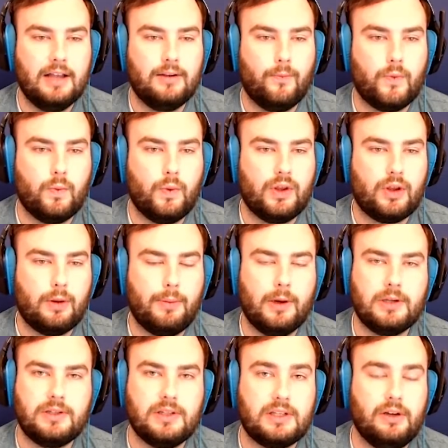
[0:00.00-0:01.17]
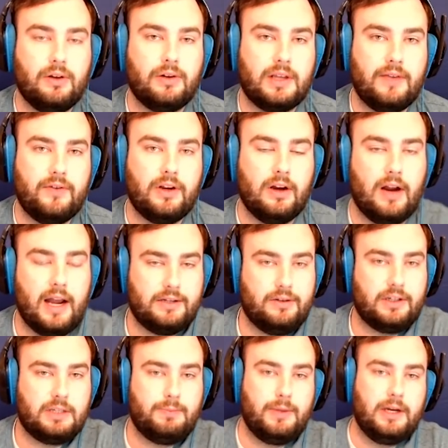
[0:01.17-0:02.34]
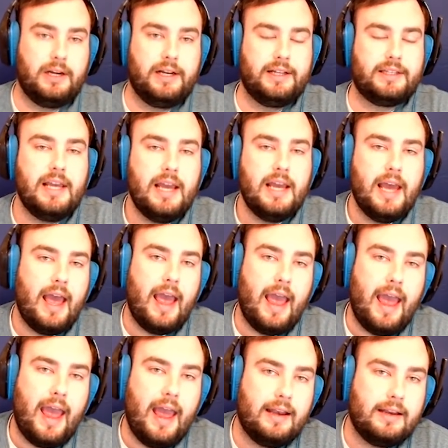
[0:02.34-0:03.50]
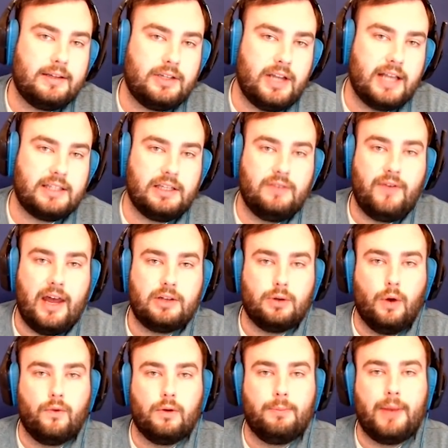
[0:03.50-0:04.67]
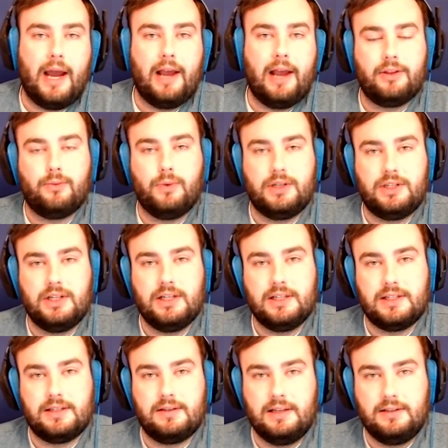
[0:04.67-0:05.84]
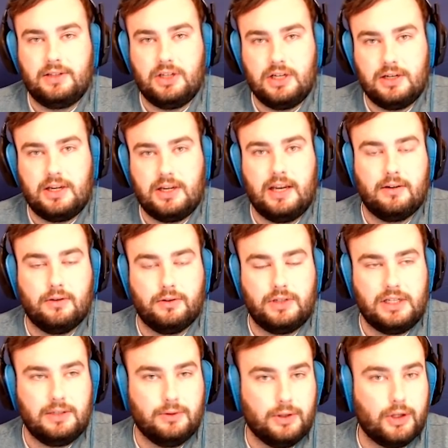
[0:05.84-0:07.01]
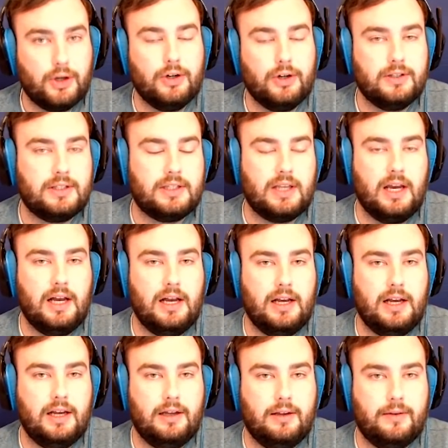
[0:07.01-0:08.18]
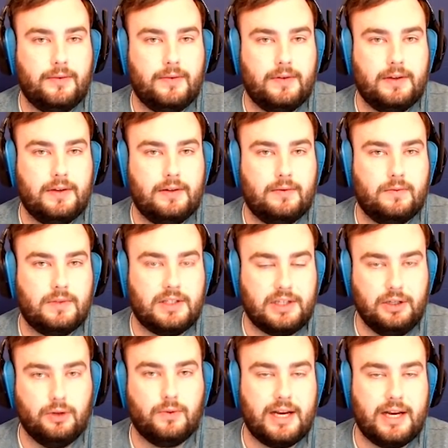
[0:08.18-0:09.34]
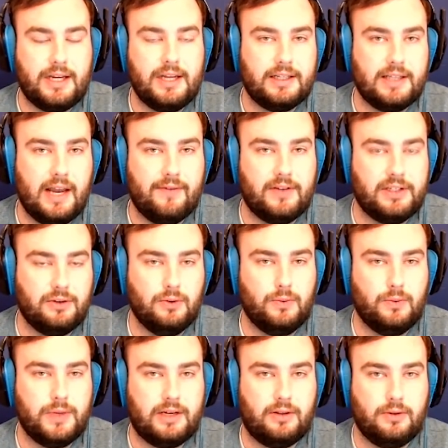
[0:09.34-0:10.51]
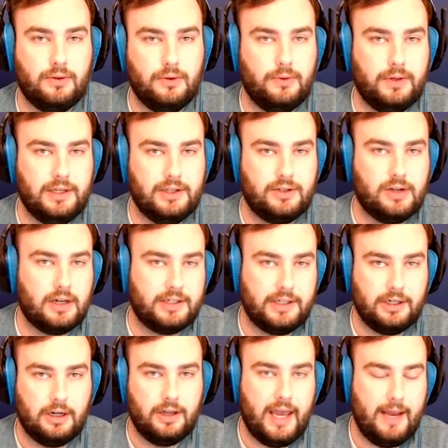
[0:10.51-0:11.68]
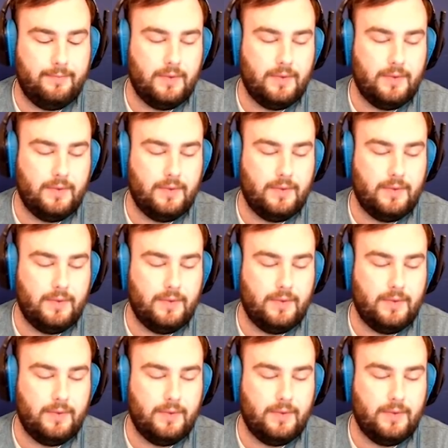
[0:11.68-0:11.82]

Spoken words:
With her personal skill giving her extra experience, and she has the advantage over Byleth, which is she learns skill rankings every single week through instructing and all that.